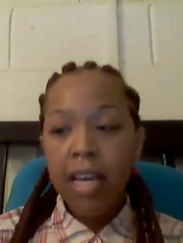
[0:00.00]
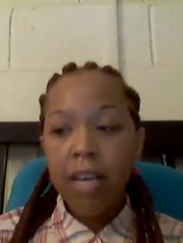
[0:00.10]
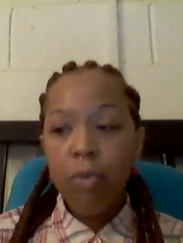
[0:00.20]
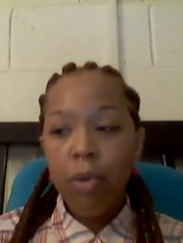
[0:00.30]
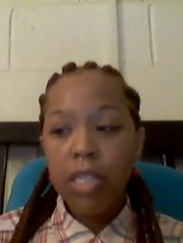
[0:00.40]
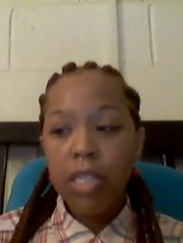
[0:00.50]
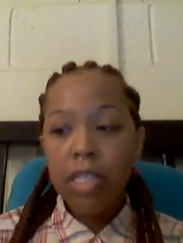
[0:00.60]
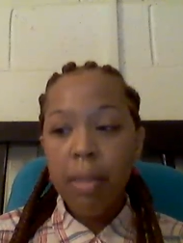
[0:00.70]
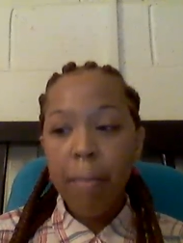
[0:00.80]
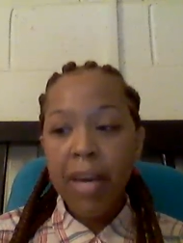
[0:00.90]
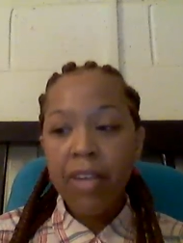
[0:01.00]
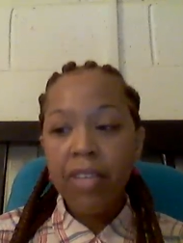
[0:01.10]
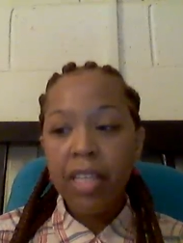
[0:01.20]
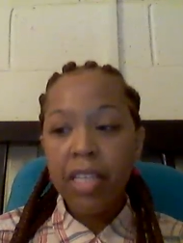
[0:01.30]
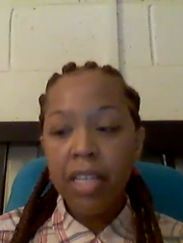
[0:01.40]
it works better
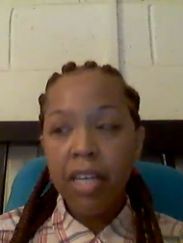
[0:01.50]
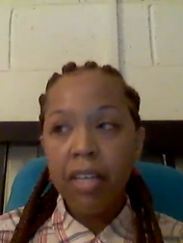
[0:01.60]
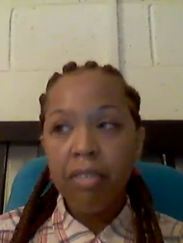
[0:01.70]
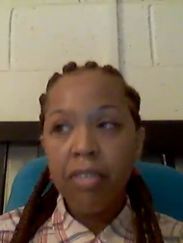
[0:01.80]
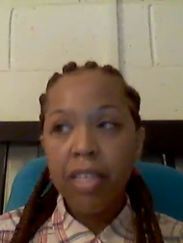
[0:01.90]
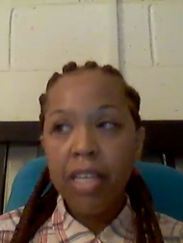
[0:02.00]
than the Dove.